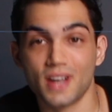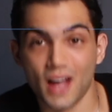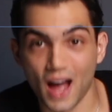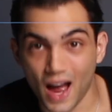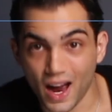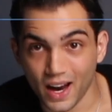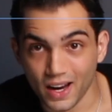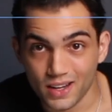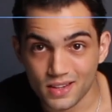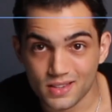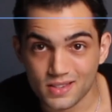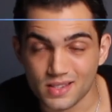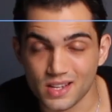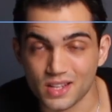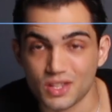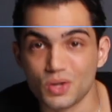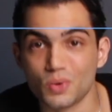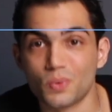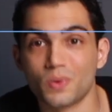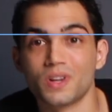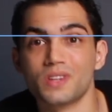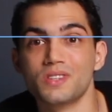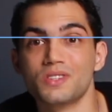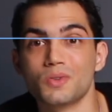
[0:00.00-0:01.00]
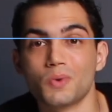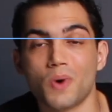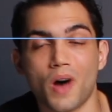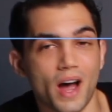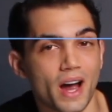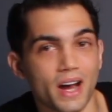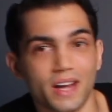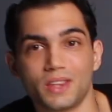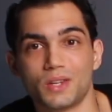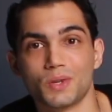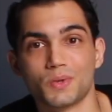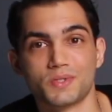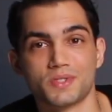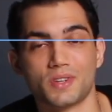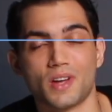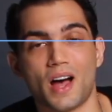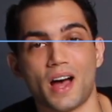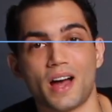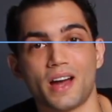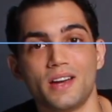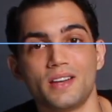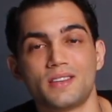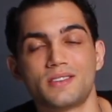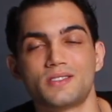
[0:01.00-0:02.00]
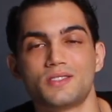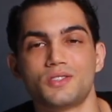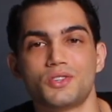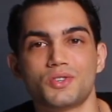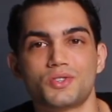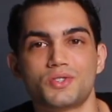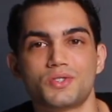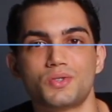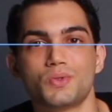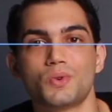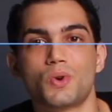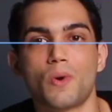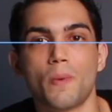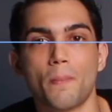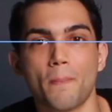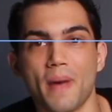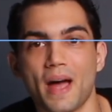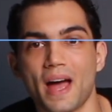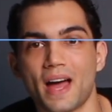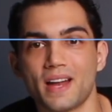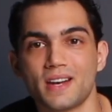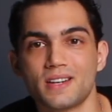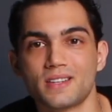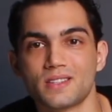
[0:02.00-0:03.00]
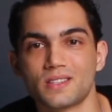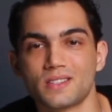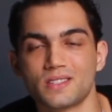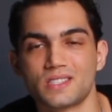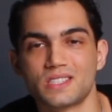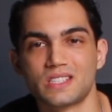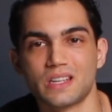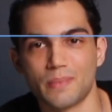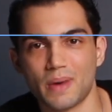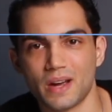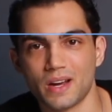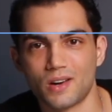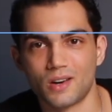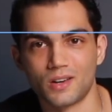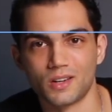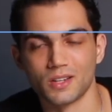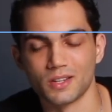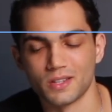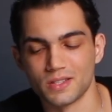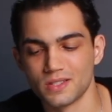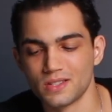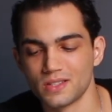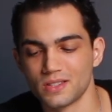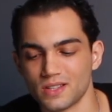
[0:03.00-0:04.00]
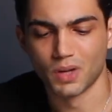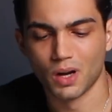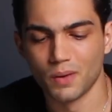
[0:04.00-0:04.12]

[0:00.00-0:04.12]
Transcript: guides and you want to hide those guides, just do Command semicolon.